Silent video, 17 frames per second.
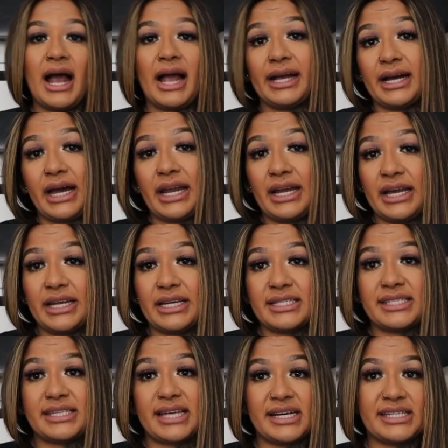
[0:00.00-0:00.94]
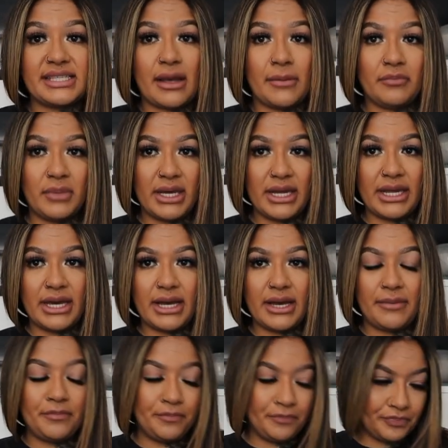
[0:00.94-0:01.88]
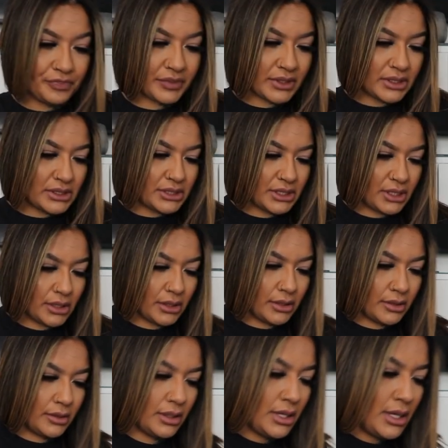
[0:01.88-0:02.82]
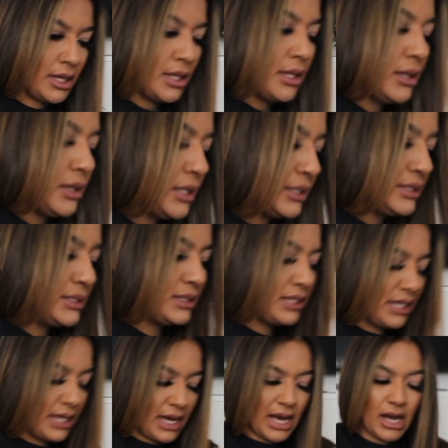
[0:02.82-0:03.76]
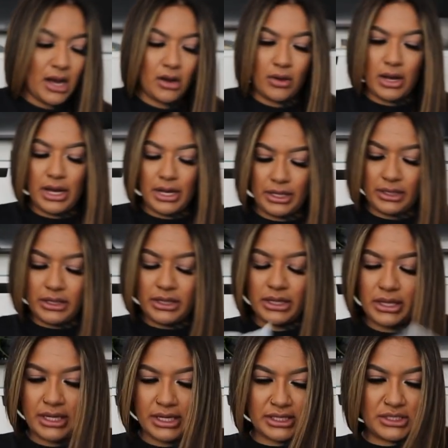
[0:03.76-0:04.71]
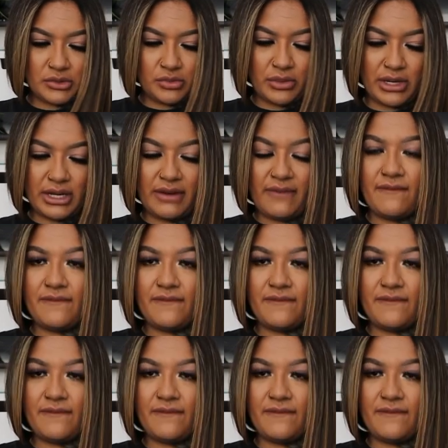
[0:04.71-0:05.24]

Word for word: I got it in a size medium. So let's see how this one